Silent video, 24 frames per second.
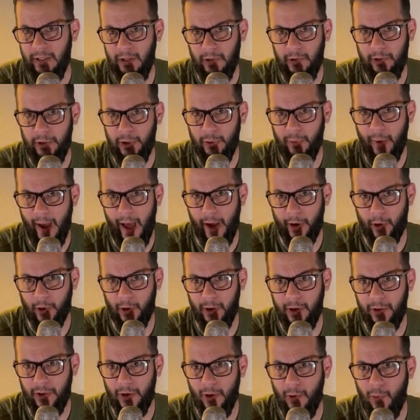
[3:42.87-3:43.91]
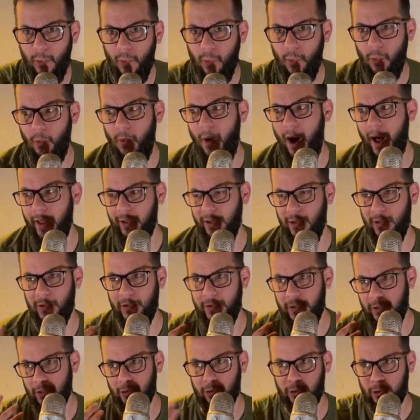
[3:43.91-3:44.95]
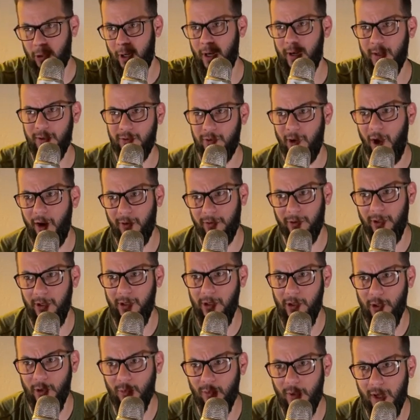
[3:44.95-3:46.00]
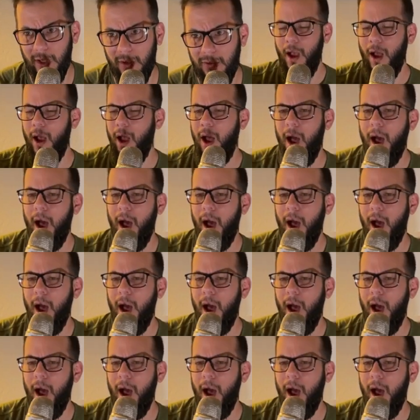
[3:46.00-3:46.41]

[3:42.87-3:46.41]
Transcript: YouTube algorithm while you're still trying to talk to humans.